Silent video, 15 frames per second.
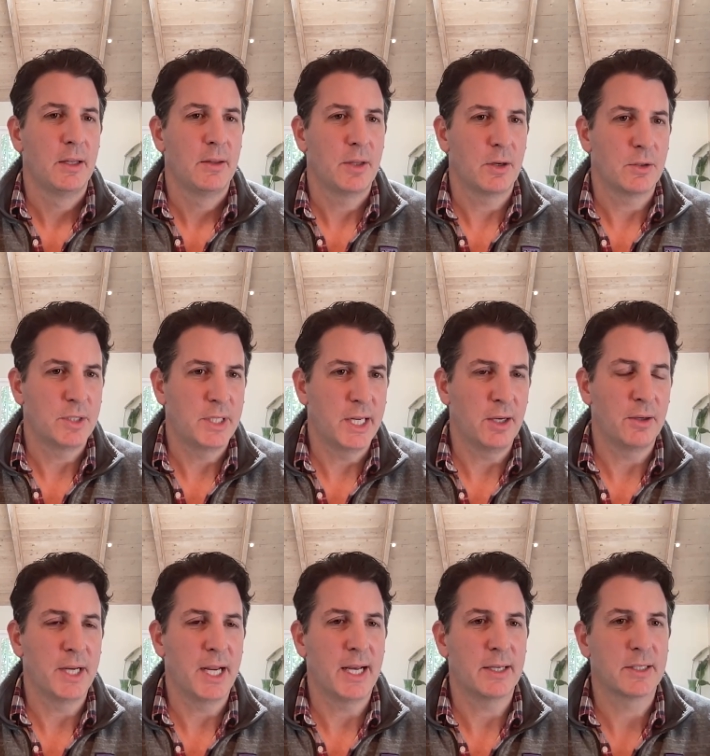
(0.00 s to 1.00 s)
there's deal
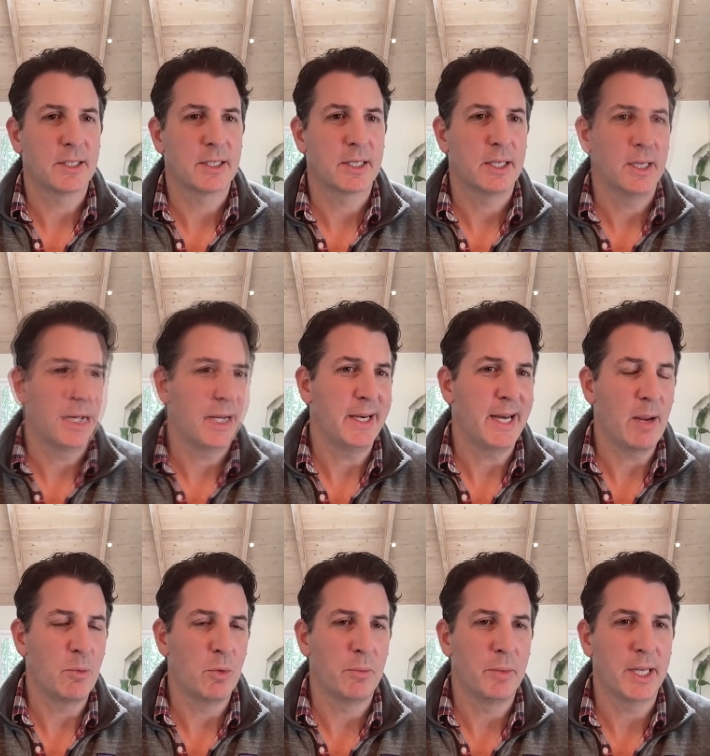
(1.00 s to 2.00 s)
desk
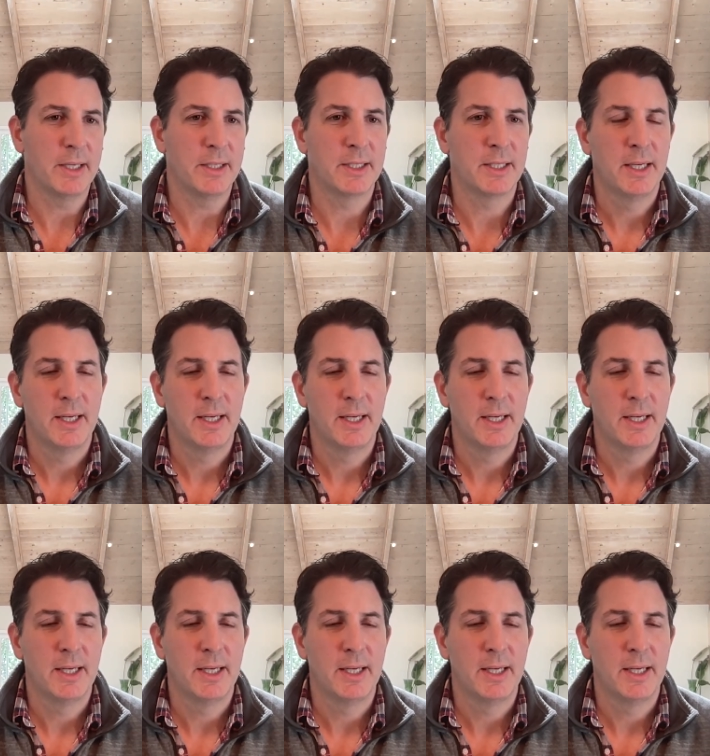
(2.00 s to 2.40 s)
enablement,